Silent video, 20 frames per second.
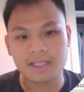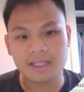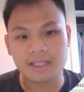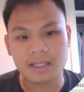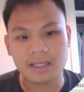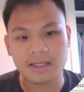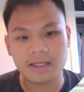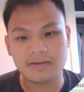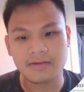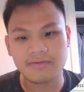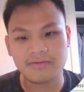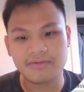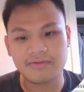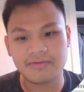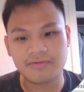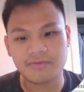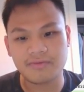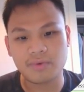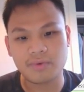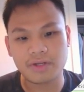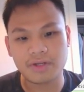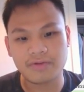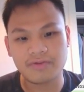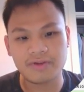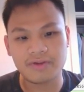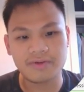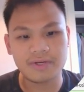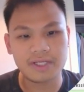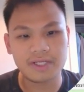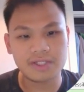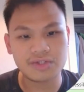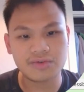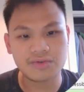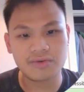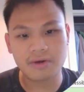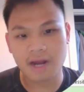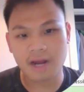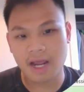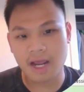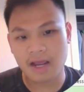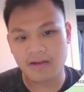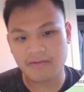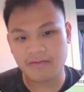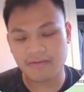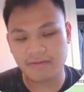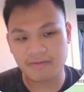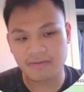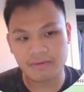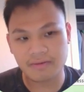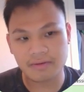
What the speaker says: like when you view each graph,